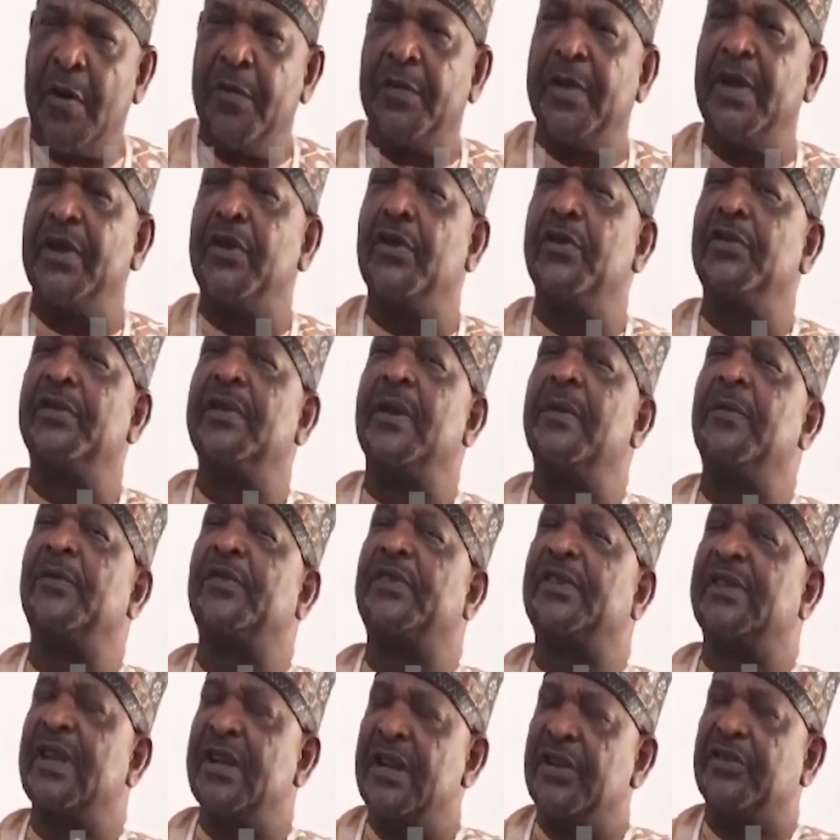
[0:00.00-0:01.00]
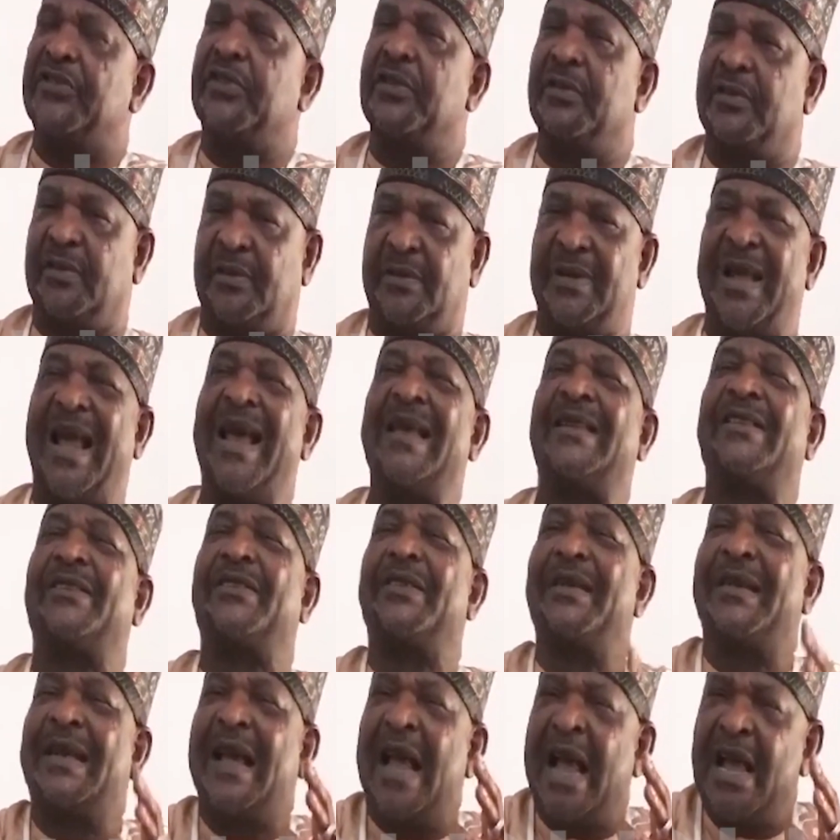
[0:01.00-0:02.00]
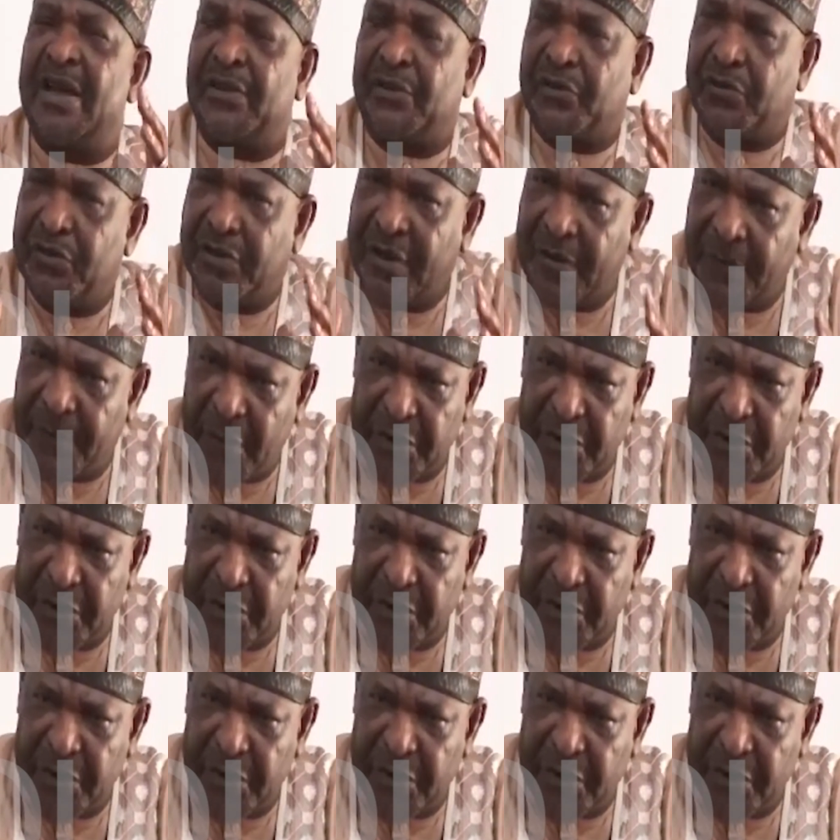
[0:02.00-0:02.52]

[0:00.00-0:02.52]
of the Northern Senators as regards to the